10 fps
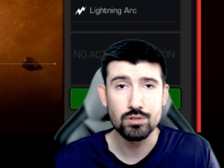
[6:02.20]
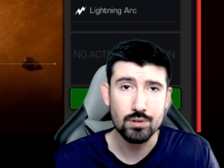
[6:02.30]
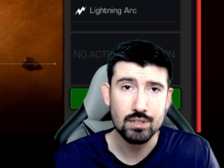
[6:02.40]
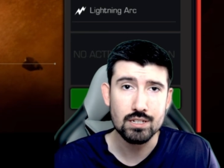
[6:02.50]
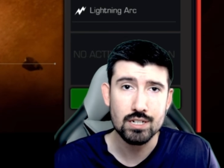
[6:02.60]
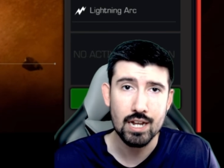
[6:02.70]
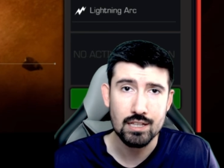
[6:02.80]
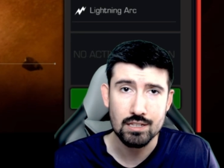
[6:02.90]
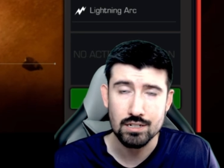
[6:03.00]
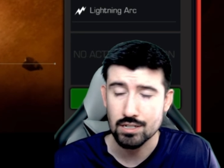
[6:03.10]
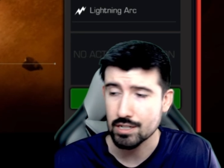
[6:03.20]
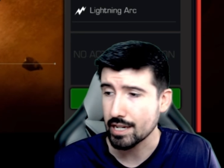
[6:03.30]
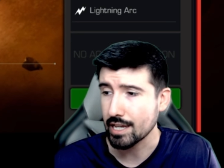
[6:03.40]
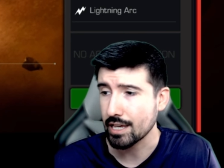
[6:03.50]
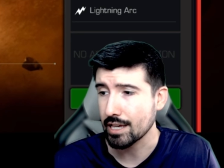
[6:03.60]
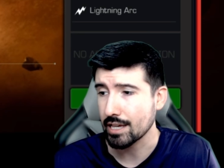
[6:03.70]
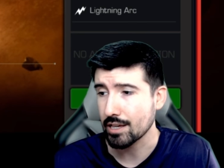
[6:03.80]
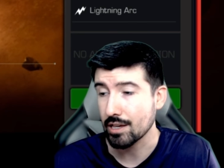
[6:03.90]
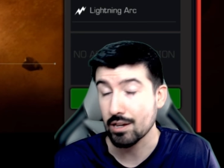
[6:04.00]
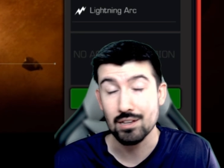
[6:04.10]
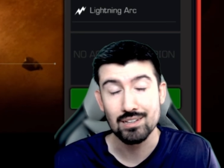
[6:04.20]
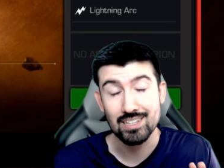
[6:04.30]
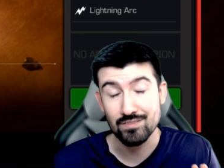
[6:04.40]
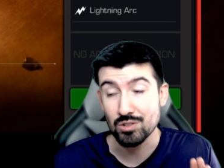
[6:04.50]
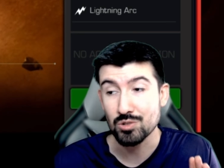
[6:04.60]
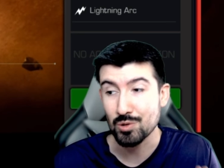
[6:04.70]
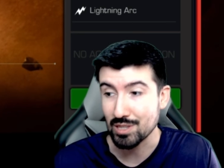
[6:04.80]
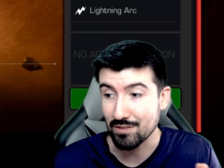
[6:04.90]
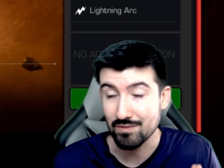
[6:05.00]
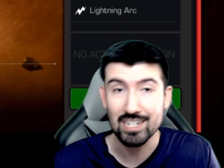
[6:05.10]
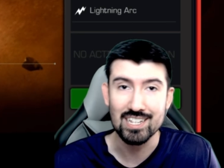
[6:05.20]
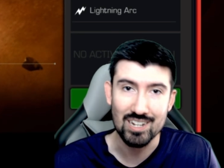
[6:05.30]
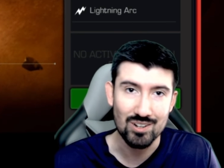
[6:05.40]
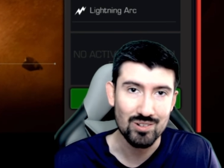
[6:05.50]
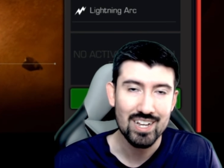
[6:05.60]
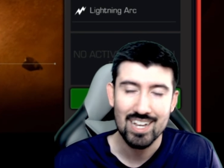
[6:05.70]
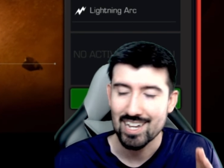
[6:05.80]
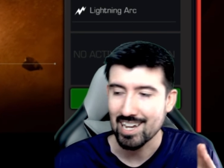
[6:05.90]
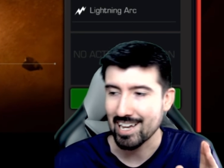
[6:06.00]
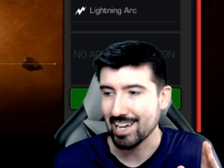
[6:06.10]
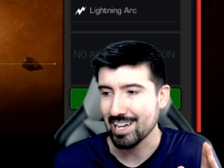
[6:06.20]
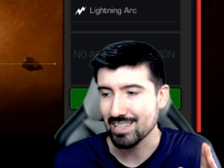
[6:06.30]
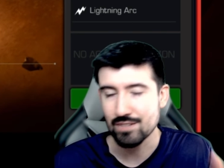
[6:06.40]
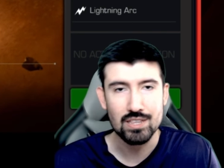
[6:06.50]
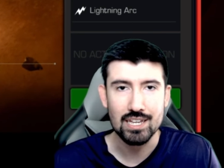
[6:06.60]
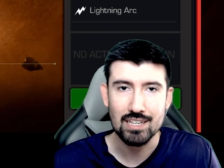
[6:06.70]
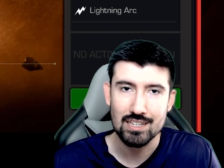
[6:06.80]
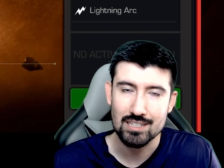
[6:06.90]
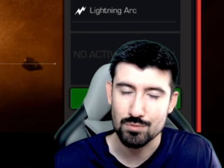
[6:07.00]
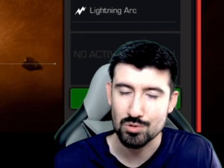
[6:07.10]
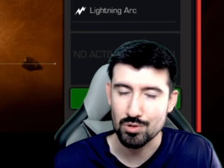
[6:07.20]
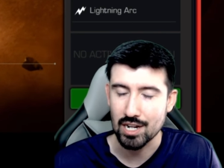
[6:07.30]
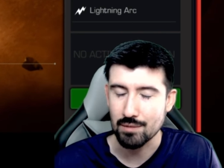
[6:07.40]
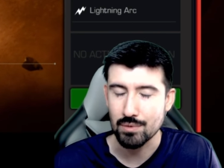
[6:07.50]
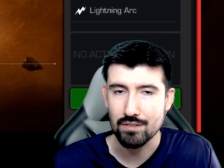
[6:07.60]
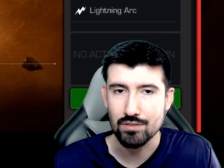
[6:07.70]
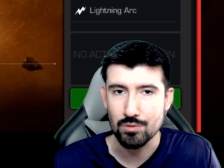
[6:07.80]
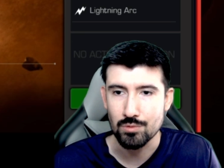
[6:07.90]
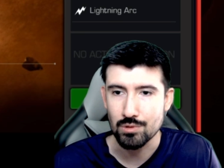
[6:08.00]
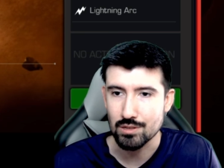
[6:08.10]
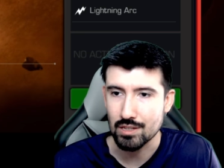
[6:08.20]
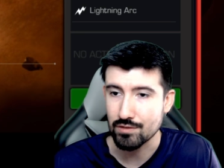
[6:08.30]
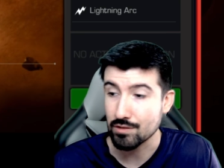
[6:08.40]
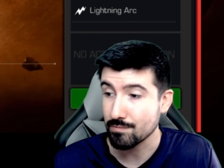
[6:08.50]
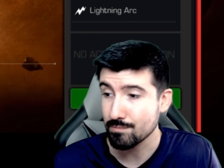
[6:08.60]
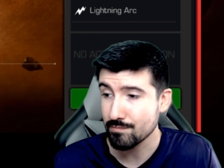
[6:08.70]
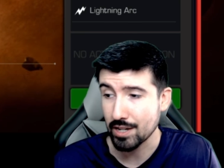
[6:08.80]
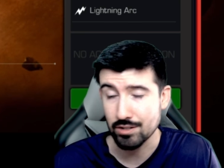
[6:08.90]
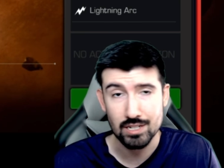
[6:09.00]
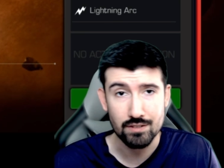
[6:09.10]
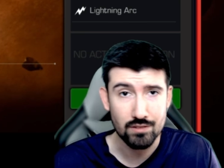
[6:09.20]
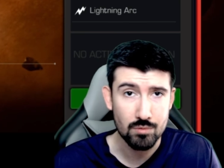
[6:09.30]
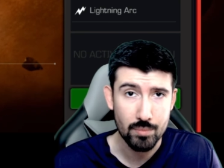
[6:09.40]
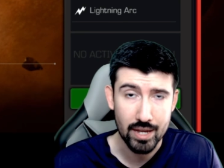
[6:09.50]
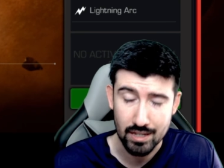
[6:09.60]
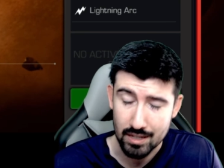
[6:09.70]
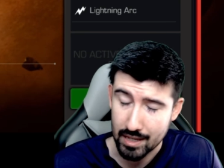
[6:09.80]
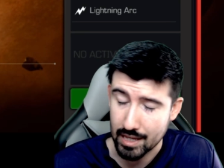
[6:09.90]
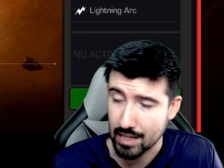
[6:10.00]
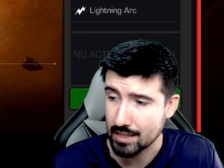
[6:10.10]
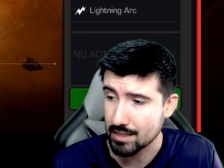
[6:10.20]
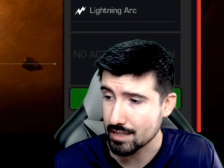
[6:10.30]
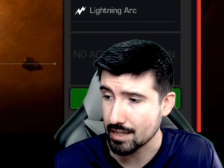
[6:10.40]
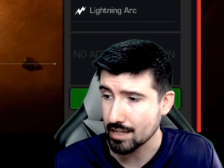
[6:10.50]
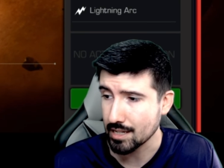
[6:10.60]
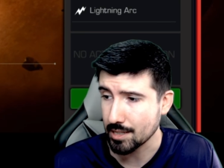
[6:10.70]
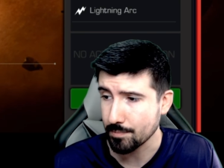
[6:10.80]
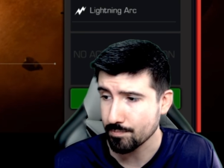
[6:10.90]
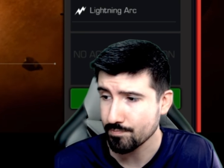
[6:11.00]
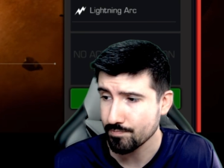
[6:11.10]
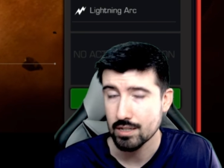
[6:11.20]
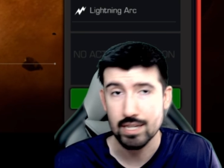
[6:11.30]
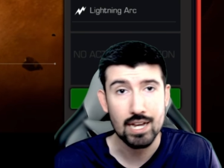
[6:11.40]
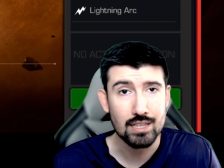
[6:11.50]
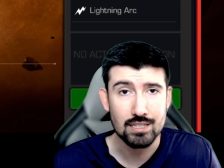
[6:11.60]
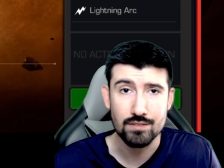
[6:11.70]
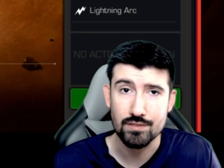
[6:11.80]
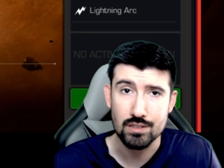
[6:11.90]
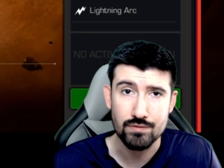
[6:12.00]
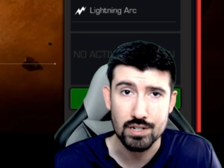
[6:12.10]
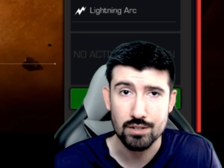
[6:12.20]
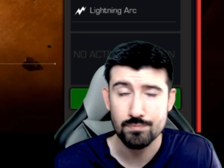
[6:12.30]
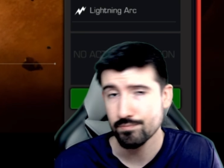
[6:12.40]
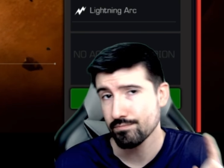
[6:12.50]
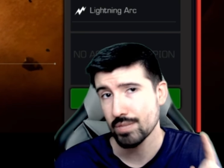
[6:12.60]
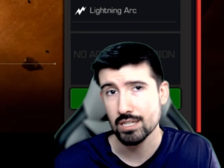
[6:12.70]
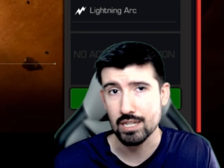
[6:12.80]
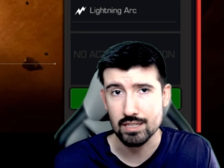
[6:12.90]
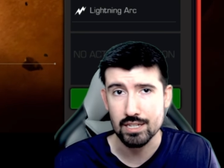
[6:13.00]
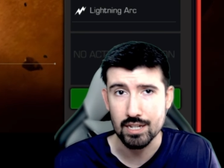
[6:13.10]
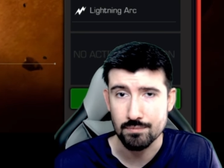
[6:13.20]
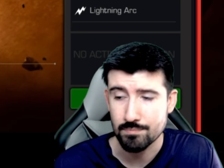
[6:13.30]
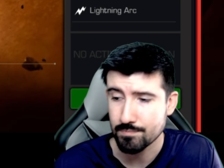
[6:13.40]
enjoyed the challenge, if you enjoyed the video, leave a like, subscribe if you want, if you find yourself coming back. And yeah, that's it for this video. Y'all take care.